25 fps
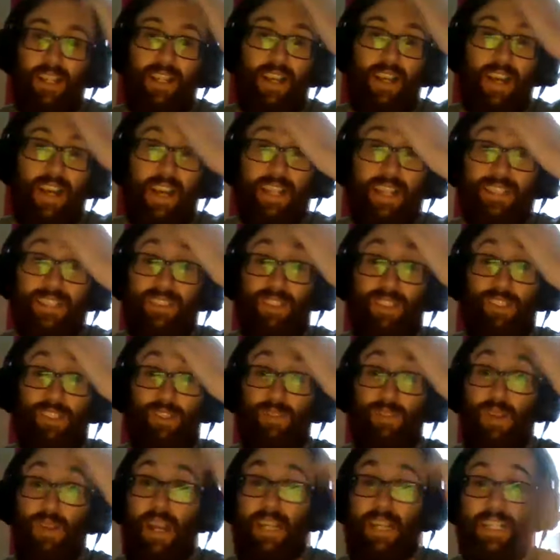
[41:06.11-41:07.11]
It's
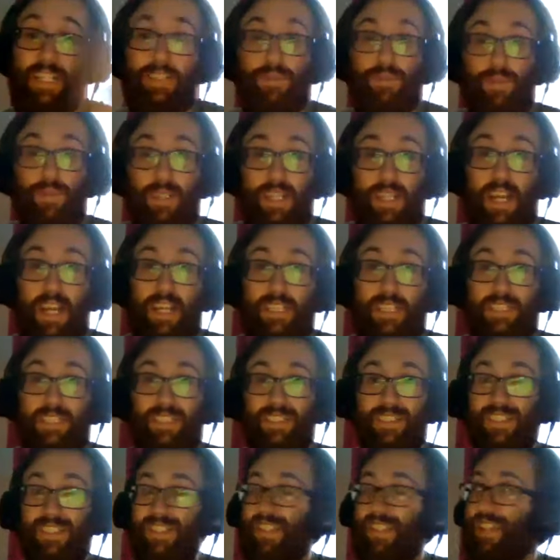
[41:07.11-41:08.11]
cracking for a night,
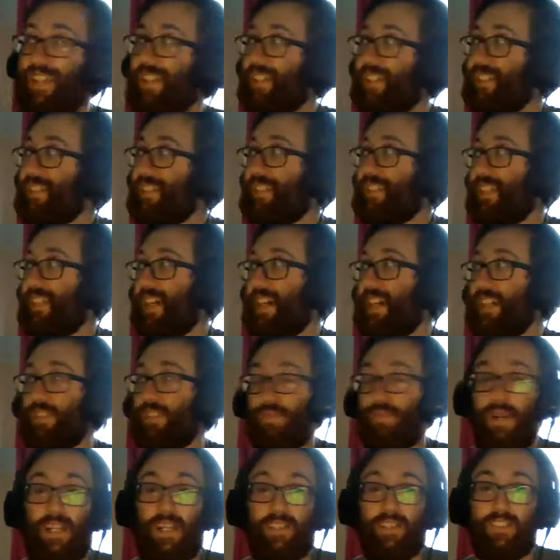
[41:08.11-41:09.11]
and it's
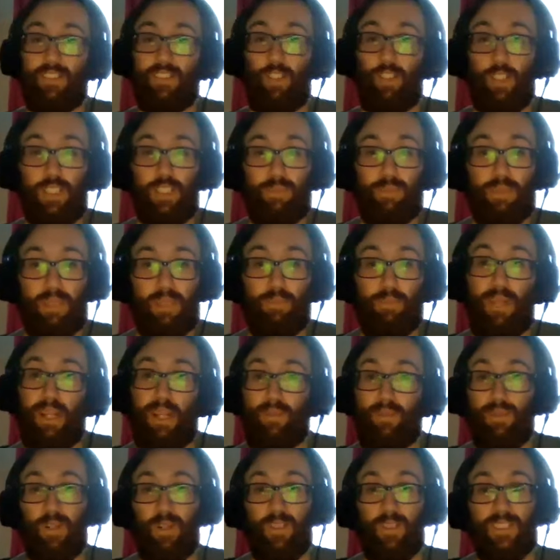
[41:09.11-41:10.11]
right on the cusp of the Black
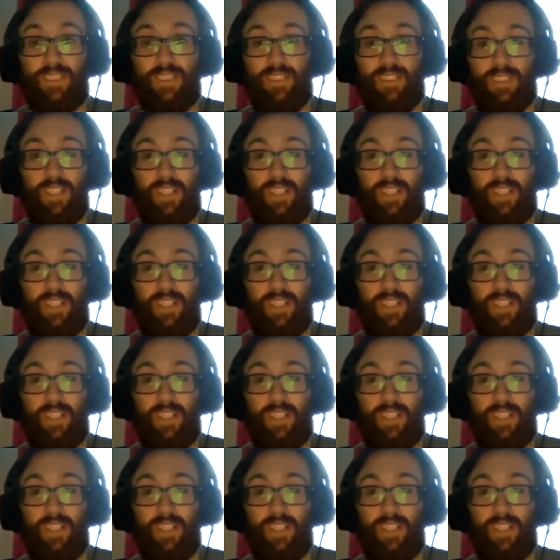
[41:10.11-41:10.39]
Forest.